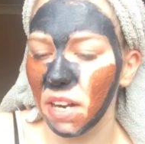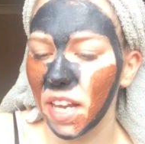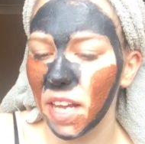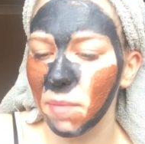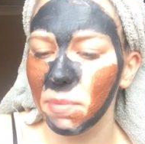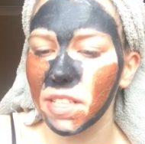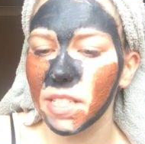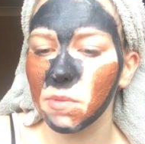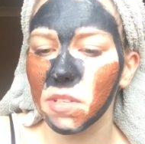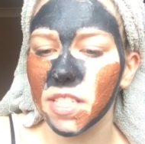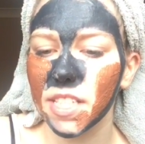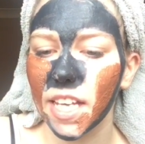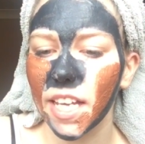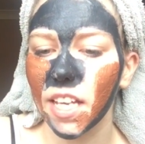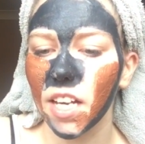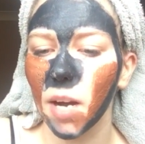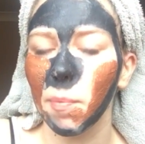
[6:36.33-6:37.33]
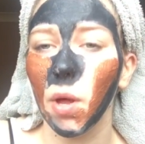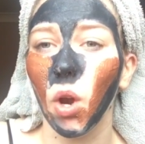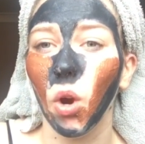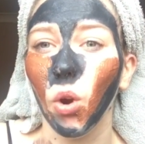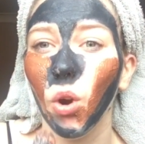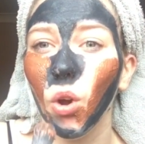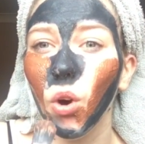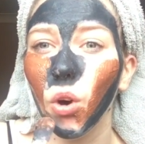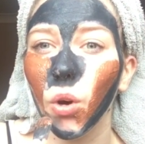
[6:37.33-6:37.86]
my lip. This one's heating up a
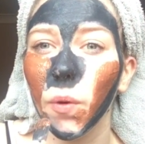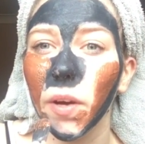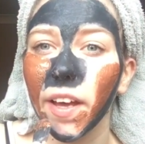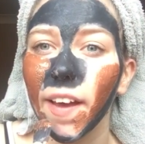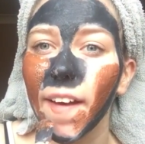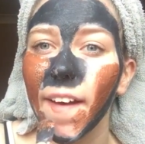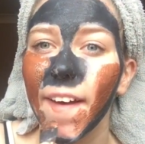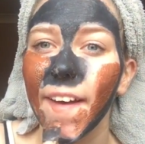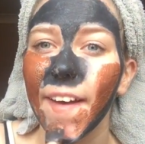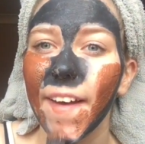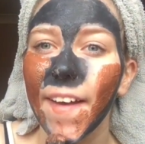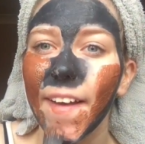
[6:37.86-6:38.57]
lot quicker.